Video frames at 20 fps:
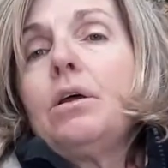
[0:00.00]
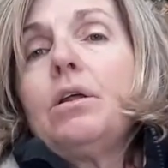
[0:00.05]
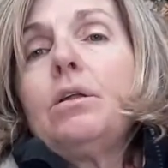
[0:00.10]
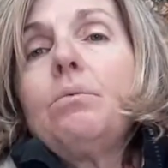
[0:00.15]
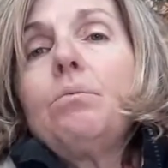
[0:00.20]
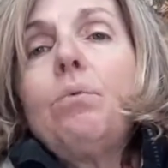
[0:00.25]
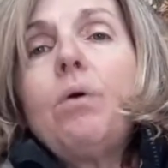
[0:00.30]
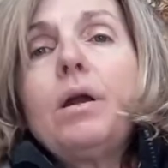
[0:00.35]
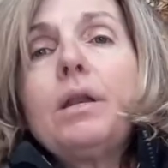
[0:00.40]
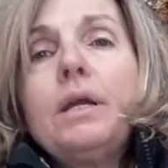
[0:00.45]

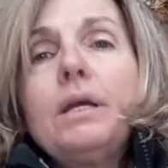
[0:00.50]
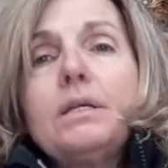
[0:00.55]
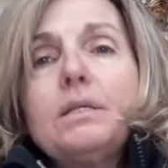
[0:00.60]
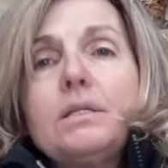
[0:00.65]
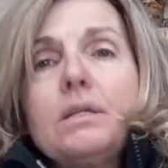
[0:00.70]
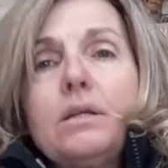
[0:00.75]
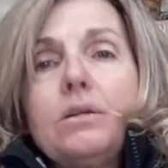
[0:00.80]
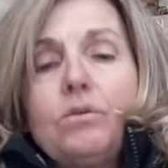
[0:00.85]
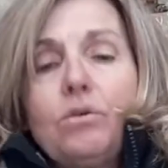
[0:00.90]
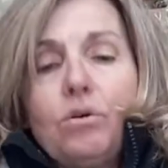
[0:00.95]
One is
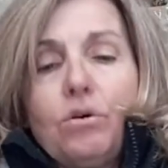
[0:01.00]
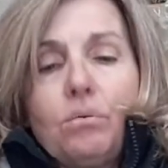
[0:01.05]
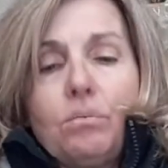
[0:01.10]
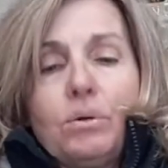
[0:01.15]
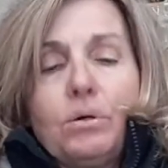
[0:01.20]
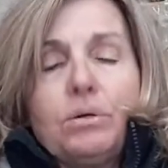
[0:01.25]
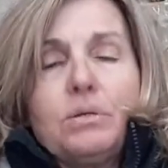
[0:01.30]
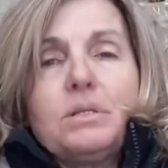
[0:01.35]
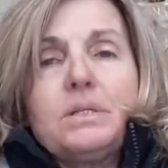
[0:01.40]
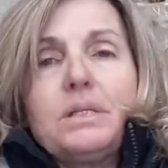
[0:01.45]
the
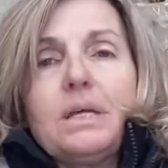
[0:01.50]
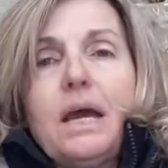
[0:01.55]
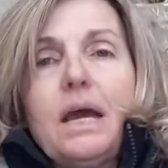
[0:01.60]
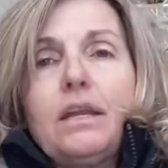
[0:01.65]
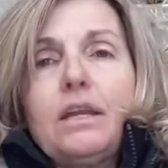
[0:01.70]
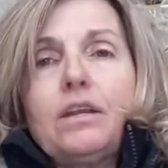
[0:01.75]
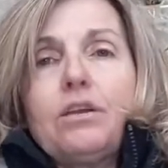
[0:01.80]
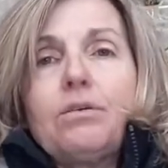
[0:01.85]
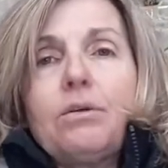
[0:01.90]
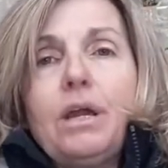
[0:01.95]
normal
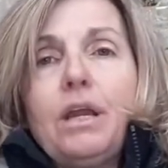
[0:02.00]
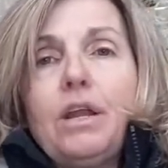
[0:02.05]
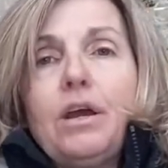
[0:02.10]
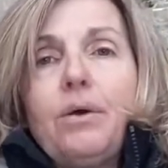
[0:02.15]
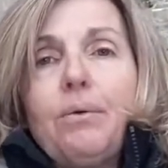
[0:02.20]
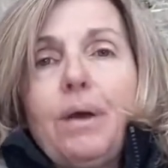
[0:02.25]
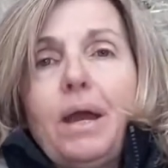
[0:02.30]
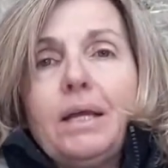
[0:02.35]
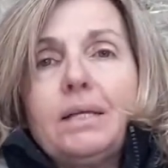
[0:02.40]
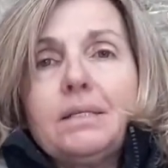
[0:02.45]
standard green
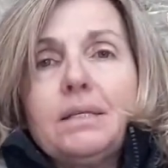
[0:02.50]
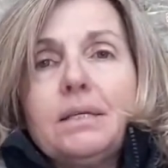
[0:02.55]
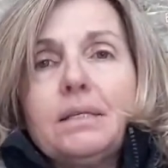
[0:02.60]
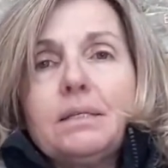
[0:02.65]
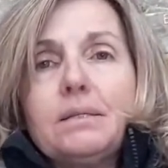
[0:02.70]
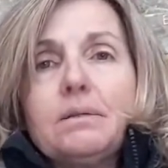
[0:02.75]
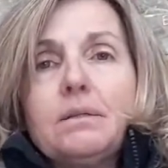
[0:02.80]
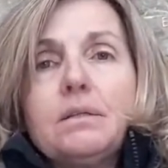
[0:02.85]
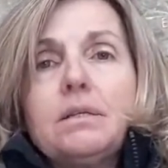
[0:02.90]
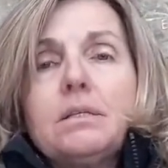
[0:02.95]

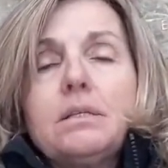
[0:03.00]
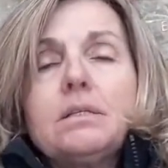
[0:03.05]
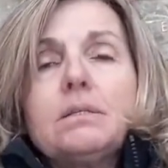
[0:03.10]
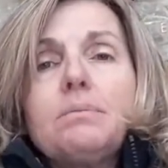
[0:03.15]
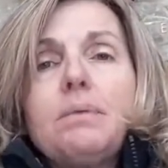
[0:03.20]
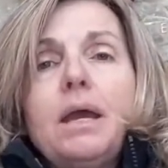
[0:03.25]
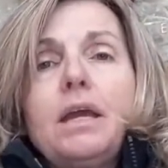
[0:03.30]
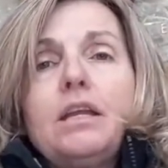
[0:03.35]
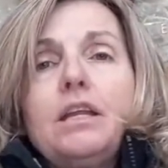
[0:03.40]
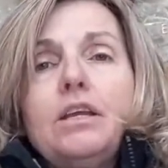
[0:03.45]
Oasis. This is
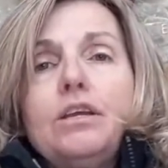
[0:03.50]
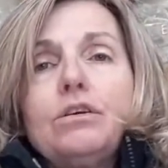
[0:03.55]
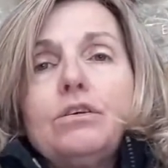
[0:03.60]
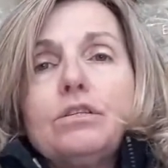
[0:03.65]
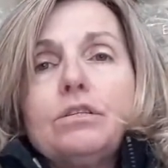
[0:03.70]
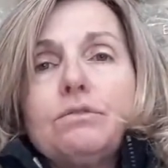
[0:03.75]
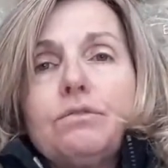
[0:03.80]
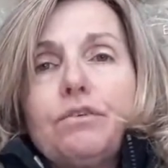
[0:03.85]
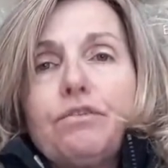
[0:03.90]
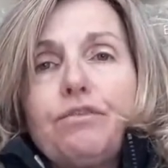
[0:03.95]
mainly
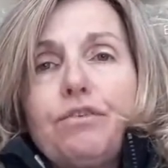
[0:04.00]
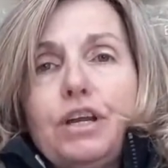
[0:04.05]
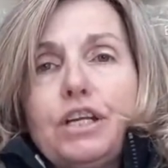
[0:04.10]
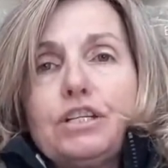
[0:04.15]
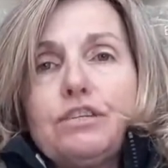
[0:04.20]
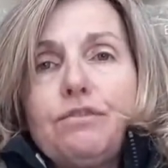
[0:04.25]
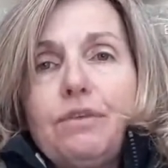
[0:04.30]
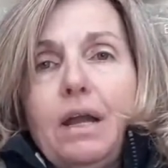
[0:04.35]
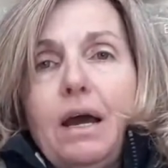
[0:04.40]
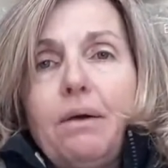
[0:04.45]
used for fresh
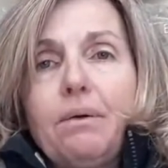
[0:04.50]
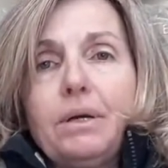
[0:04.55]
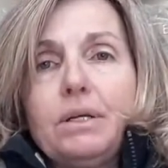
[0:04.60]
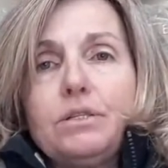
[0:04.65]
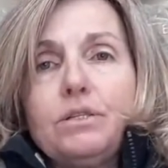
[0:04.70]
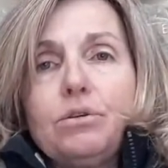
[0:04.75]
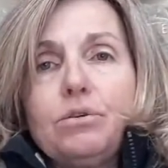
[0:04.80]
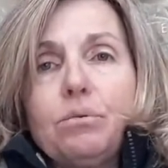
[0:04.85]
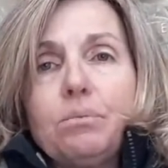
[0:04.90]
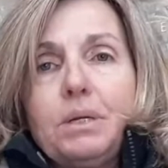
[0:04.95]
flowers.
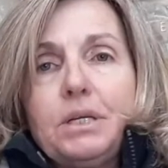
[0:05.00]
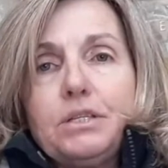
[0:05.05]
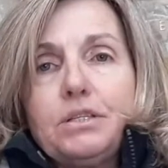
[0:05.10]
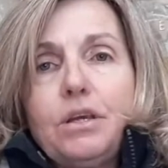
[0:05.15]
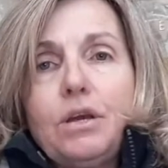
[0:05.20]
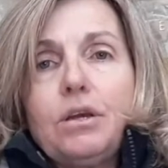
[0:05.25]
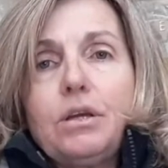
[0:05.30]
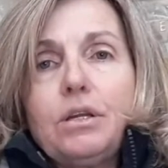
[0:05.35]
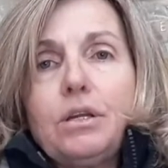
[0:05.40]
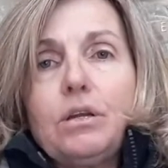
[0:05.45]
You normally
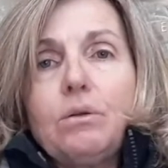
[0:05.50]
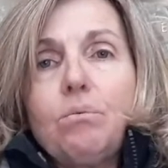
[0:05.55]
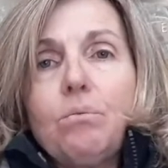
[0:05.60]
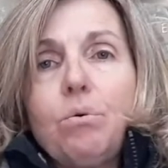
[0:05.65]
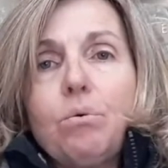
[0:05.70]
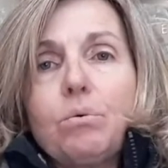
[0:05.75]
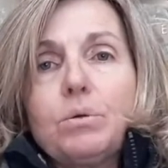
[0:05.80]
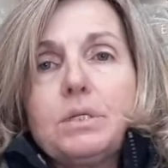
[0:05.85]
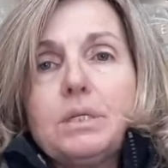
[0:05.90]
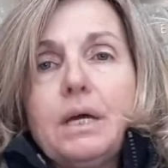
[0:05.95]
soak it in
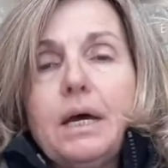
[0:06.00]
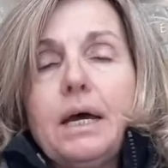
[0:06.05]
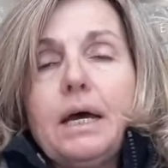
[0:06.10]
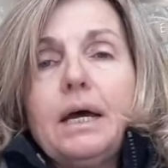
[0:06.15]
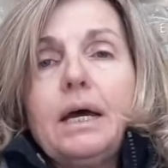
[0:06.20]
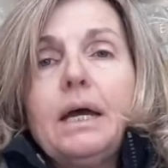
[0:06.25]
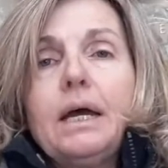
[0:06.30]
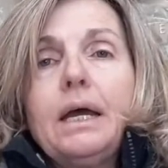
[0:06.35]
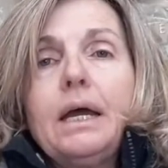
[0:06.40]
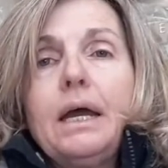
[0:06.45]
water
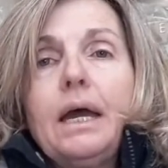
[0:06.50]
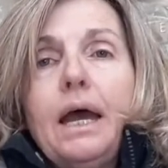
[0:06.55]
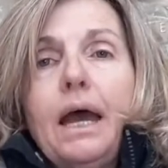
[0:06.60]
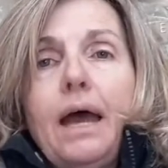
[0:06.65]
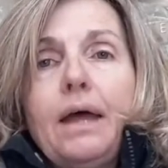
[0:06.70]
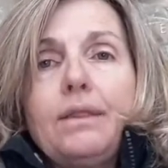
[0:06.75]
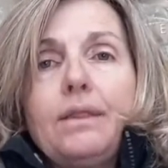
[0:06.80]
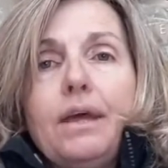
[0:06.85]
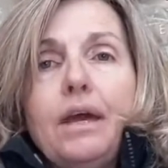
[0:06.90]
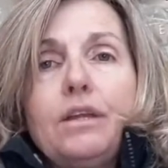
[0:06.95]

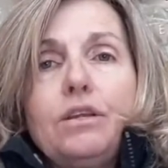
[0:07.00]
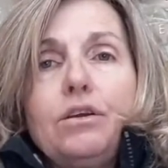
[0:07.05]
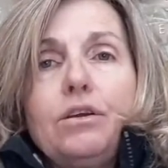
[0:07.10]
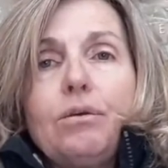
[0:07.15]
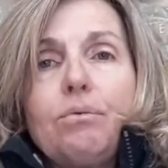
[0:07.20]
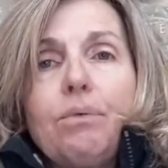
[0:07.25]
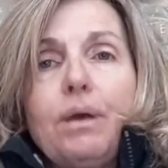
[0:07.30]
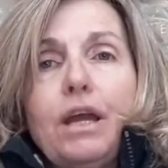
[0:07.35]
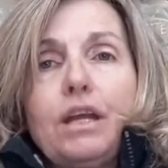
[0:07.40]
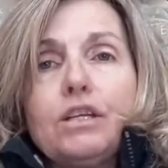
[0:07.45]
and then you
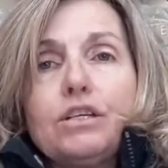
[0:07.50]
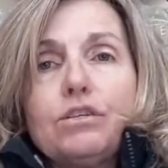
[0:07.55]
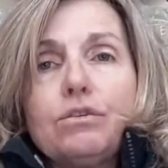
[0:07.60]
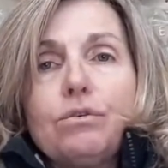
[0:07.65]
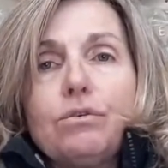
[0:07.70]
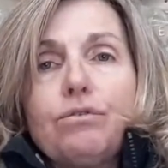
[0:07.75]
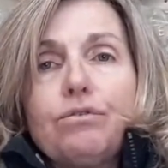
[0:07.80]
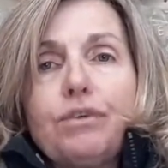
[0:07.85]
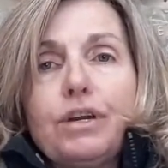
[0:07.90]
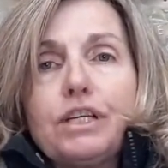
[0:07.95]
arrange
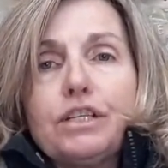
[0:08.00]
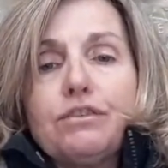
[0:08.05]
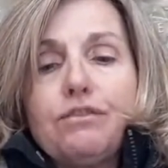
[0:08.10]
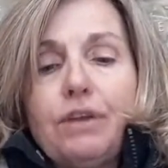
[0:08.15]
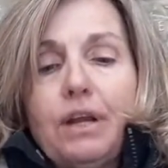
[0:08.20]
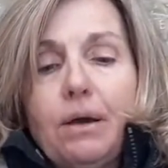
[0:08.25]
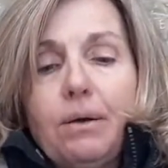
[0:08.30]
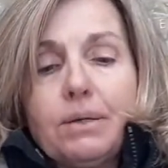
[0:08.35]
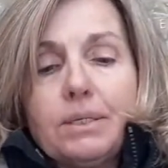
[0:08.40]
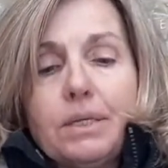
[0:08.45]
your fresh
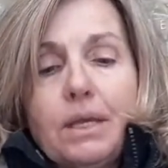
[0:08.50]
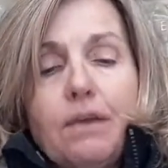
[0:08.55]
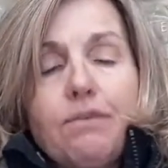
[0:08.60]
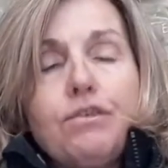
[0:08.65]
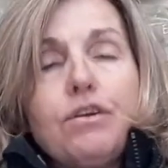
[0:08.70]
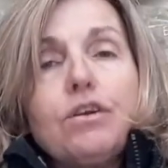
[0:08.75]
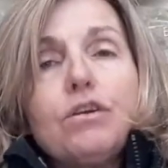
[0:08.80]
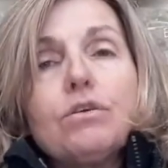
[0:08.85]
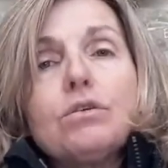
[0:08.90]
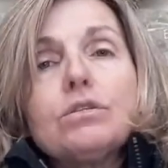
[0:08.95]
flowers. If
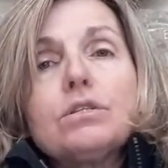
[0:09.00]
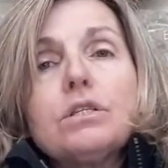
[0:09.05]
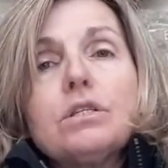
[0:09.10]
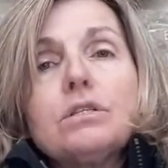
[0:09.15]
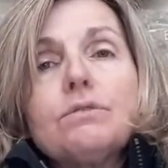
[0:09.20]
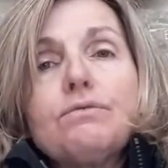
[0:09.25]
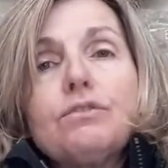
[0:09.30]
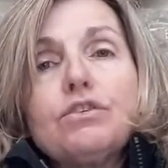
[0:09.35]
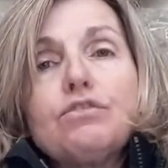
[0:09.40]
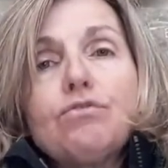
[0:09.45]
you use this
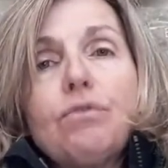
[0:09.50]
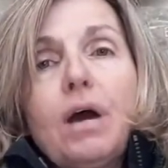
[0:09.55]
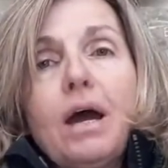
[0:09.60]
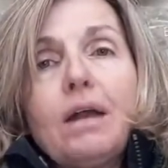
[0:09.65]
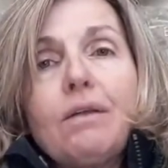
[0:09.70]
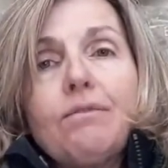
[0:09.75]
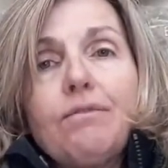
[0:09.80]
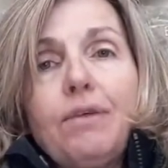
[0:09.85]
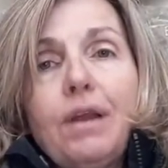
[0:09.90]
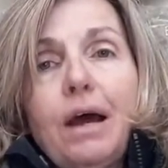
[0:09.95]
for dried
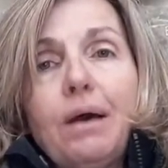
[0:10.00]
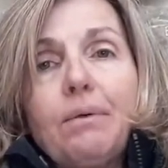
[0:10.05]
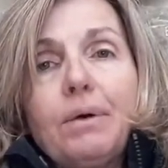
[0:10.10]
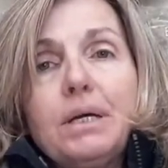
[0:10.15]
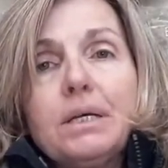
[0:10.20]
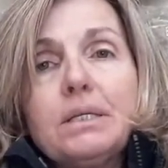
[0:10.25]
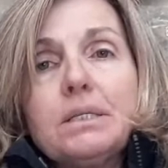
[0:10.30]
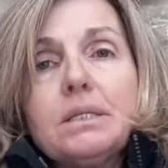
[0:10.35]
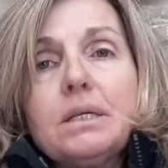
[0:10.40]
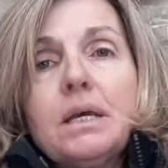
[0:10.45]

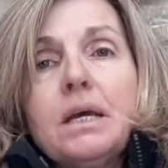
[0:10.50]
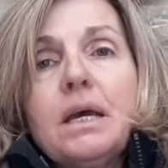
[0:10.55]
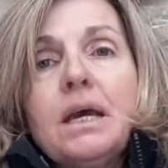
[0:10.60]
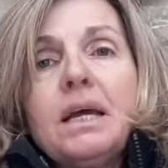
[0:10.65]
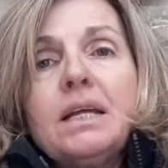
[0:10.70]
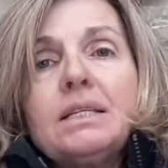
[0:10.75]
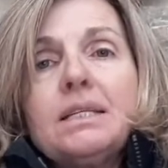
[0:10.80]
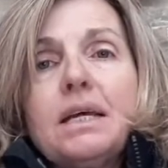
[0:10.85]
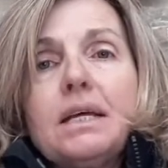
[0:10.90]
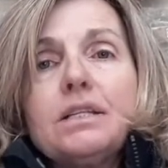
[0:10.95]
flowers,
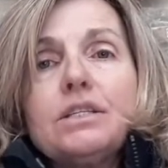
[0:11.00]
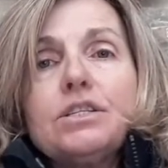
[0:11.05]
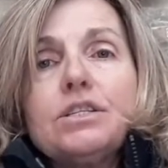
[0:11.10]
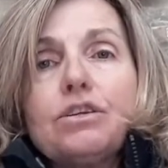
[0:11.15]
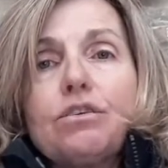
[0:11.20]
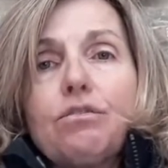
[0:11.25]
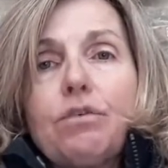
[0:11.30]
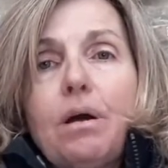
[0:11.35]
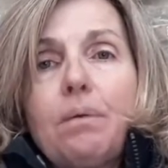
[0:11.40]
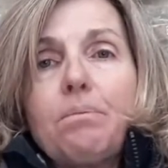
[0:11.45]
it tends to
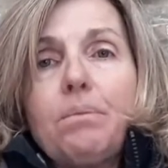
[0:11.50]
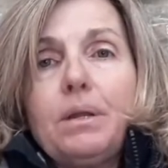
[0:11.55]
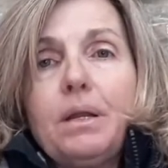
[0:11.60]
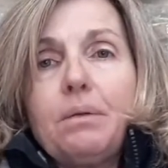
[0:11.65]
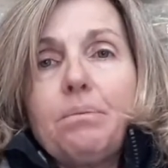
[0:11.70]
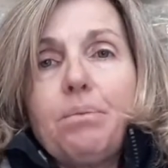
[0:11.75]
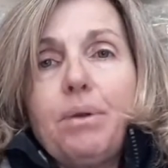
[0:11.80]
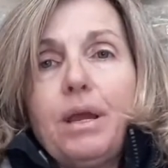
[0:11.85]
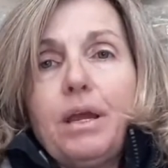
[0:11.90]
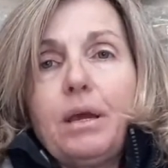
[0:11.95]
crumble and
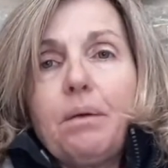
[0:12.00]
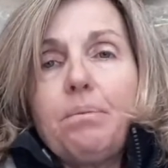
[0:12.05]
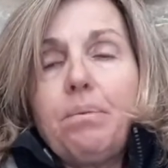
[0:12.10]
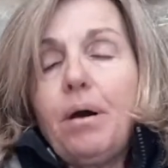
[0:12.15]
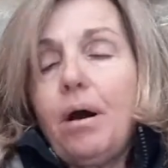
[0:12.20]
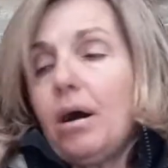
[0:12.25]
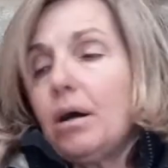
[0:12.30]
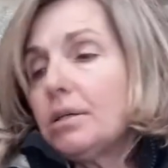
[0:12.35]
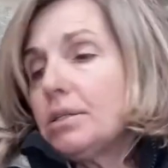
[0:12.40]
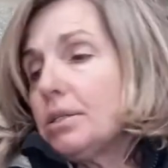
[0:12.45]
break
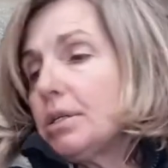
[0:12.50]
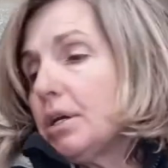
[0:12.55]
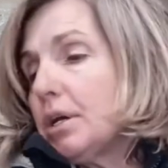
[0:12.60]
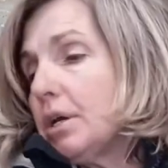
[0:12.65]
apart.